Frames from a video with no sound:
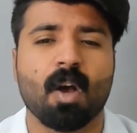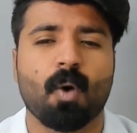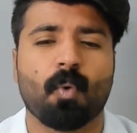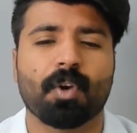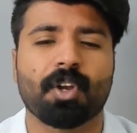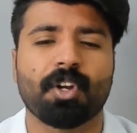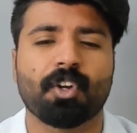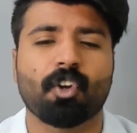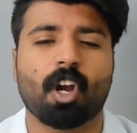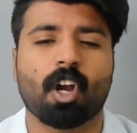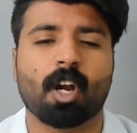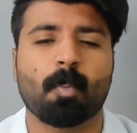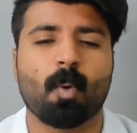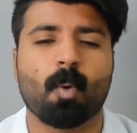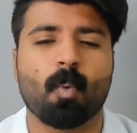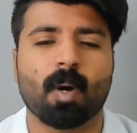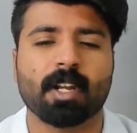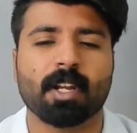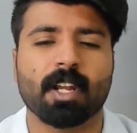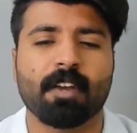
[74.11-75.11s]
We're going to talk about
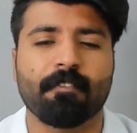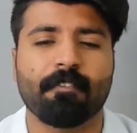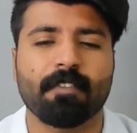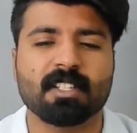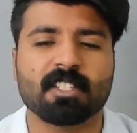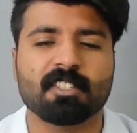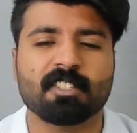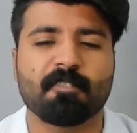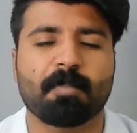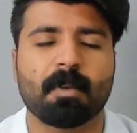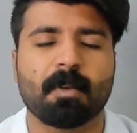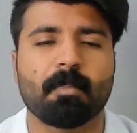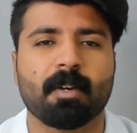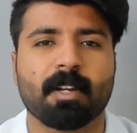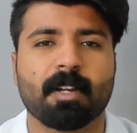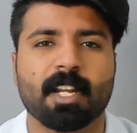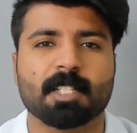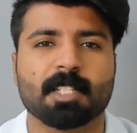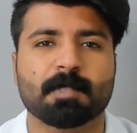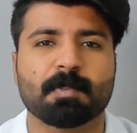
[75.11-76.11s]
what invasive
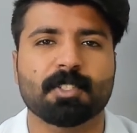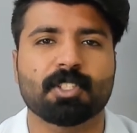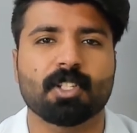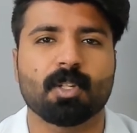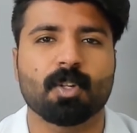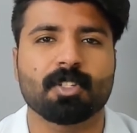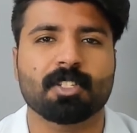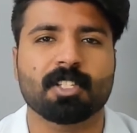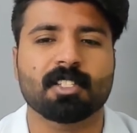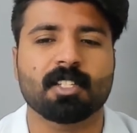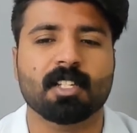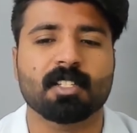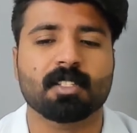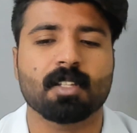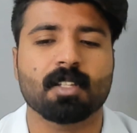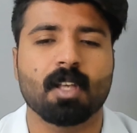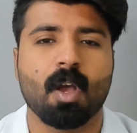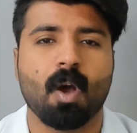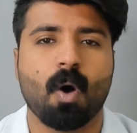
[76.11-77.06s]
pulmonary aspergillosis is,